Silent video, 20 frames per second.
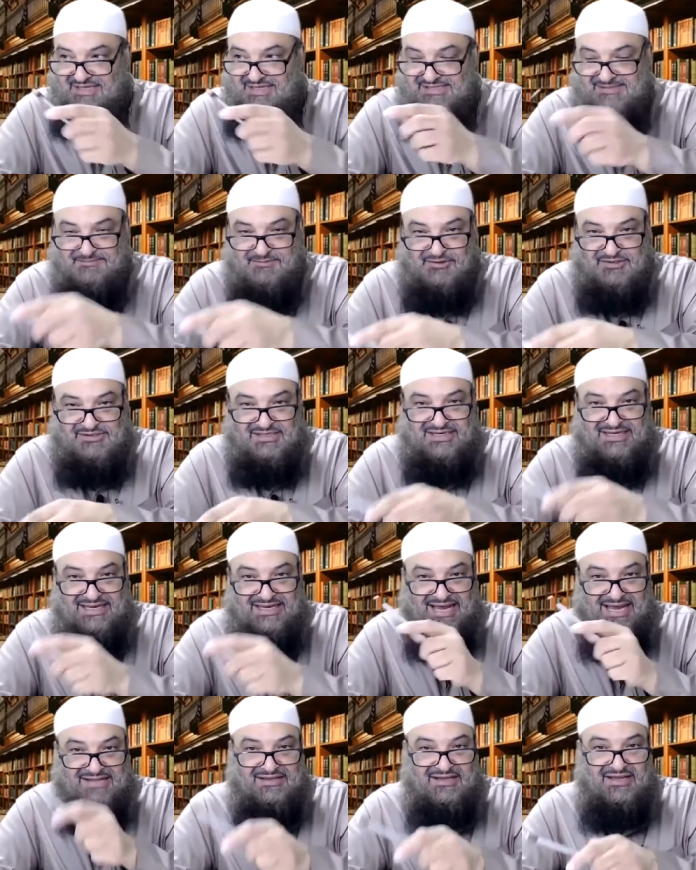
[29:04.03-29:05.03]
this person, he
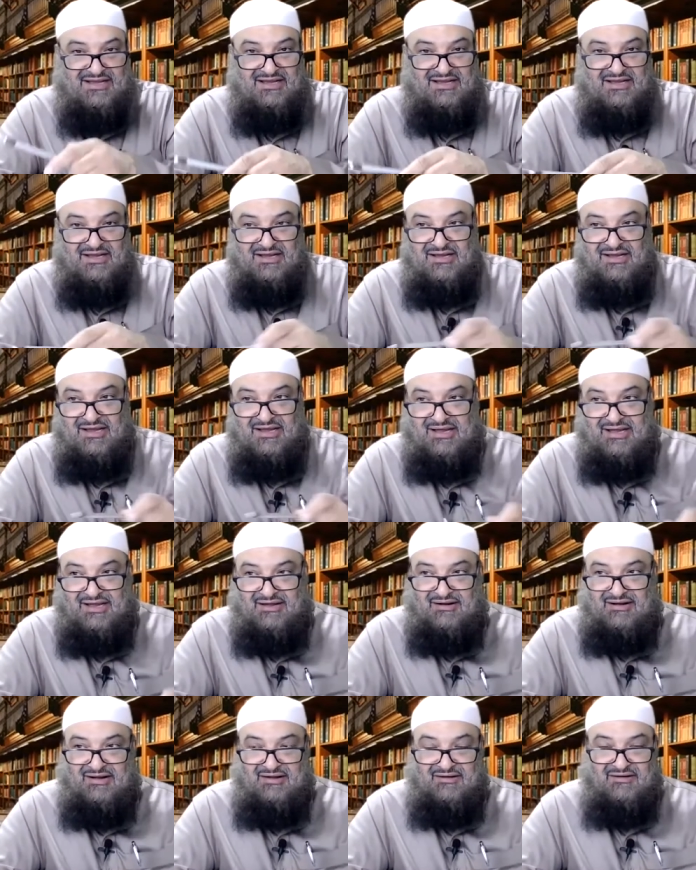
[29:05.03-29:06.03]
had uh,
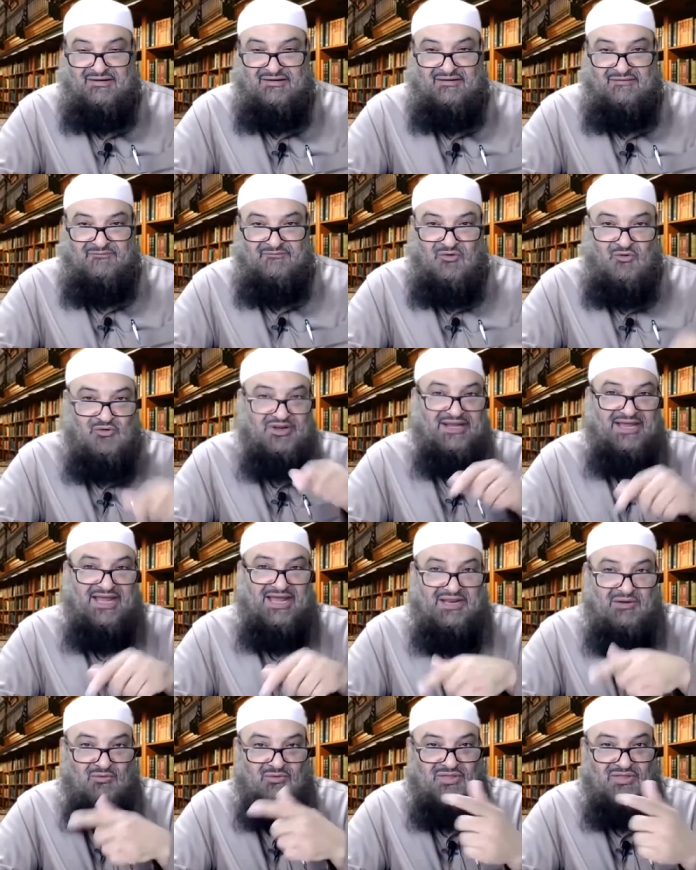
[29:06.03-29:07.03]
uh, uh,
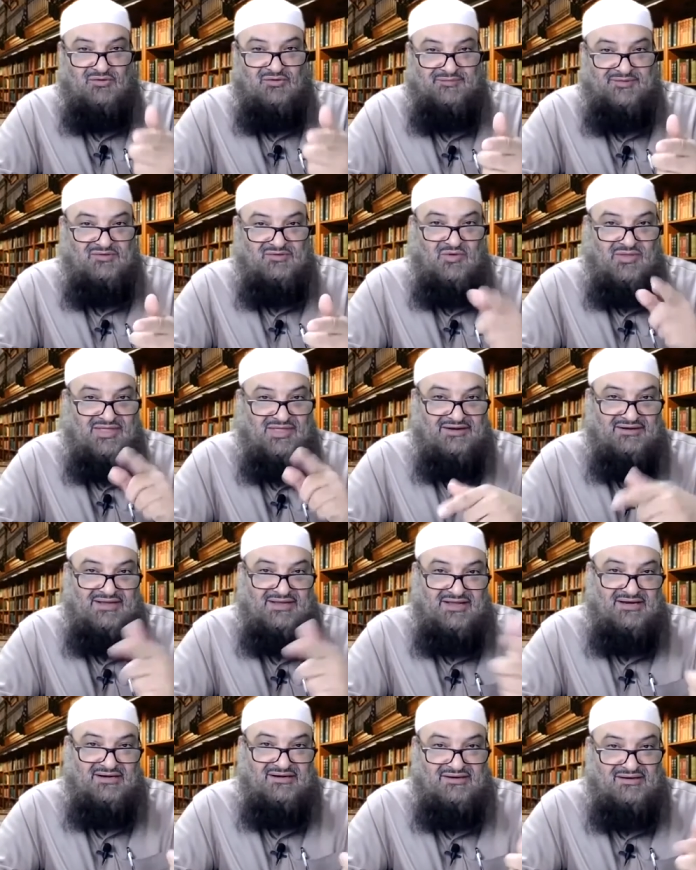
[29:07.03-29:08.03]
fornicated with a woman without
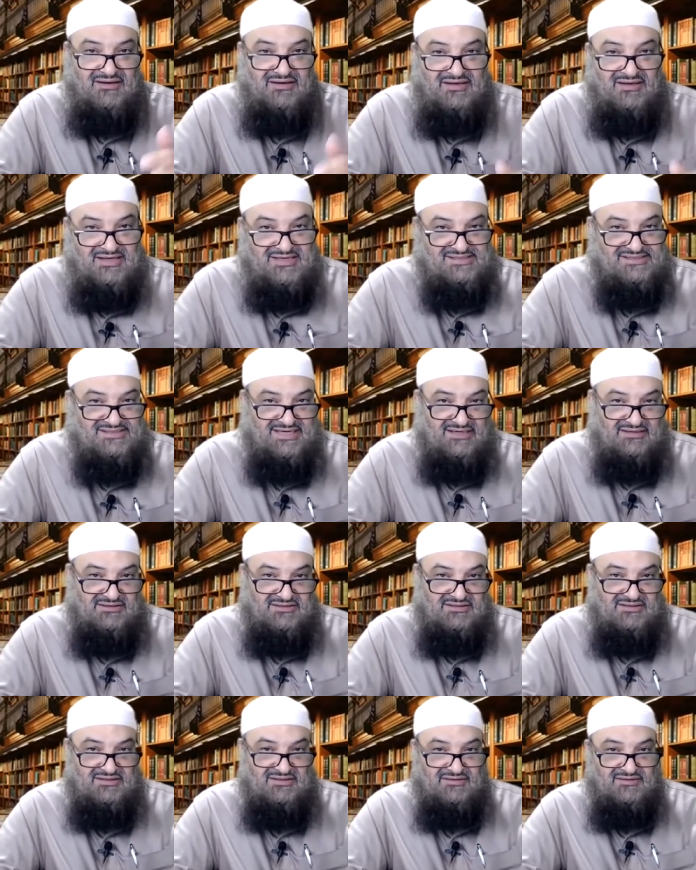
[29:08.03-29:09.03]
her
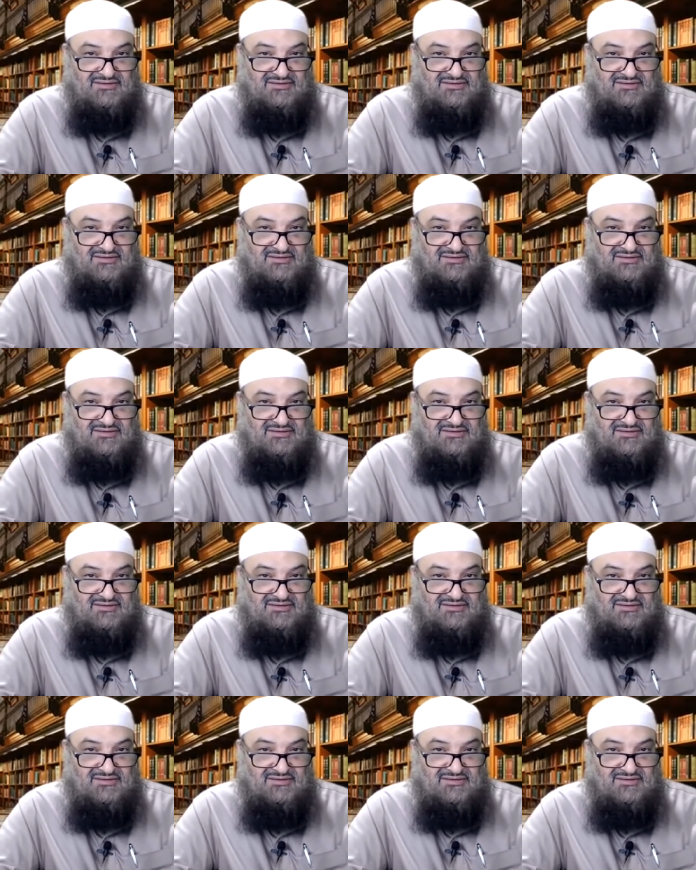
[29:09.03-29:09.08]
consent.